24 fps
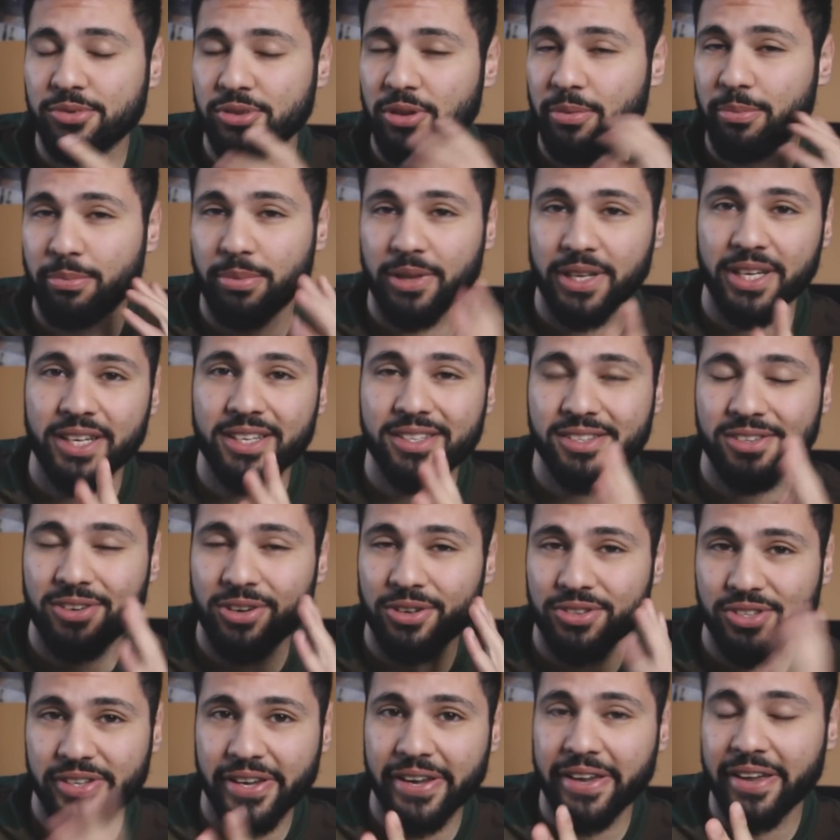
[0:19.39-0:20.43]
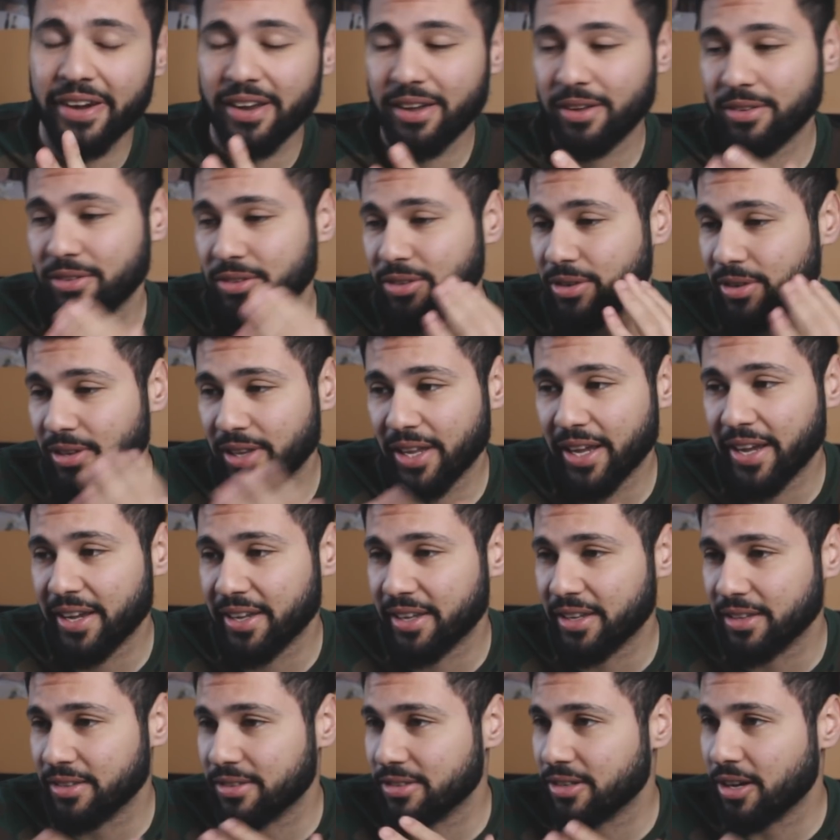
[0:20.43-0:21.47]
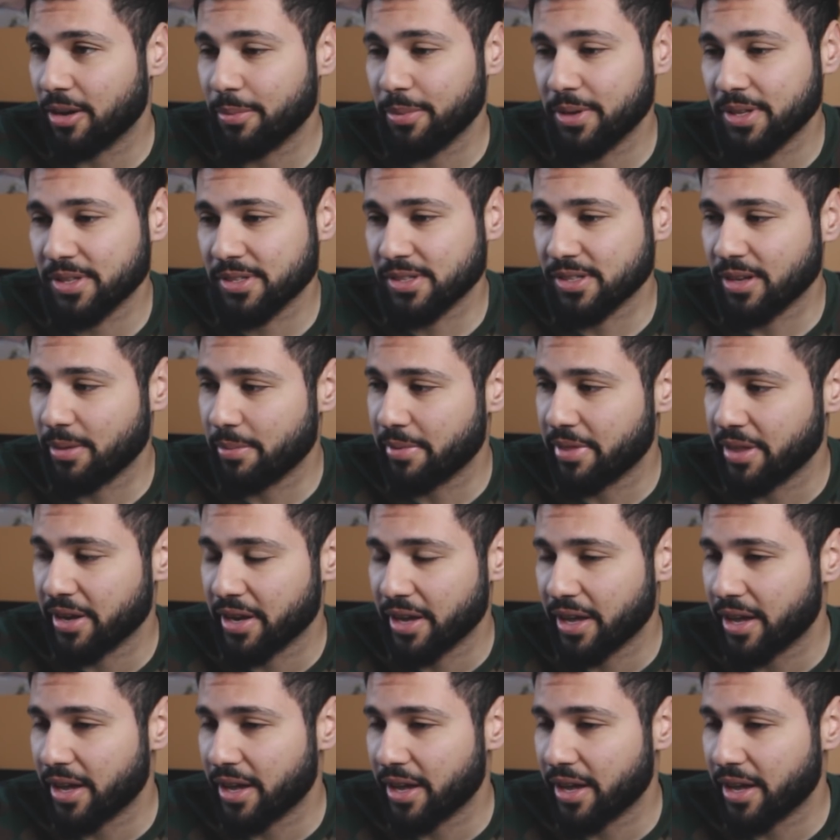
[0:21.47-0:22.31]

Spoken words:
So please go check it out. Go like it, comment something.